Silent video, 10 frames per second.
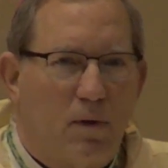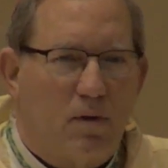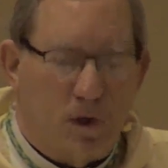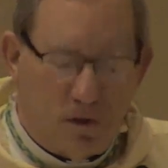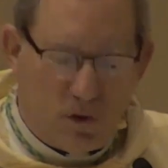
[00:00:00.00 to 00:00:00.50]

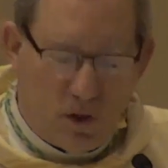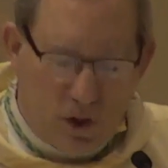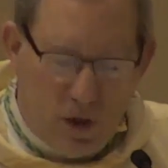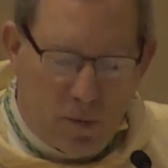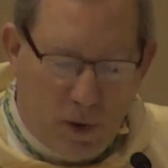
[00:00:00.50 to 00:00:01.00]
Such a
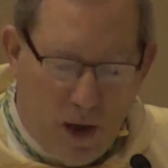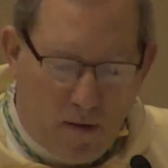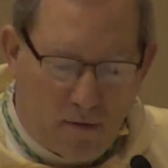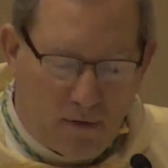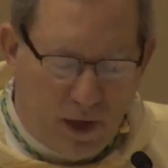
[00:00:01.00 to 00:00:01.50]
deep
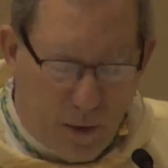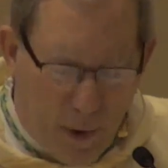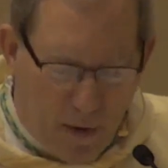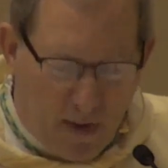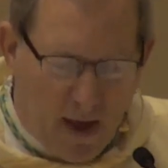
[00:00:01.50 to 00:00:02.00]
love. Think
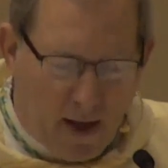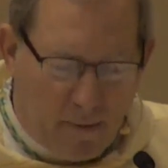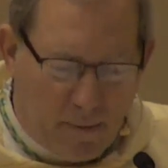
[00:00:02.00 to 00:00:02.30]
about that.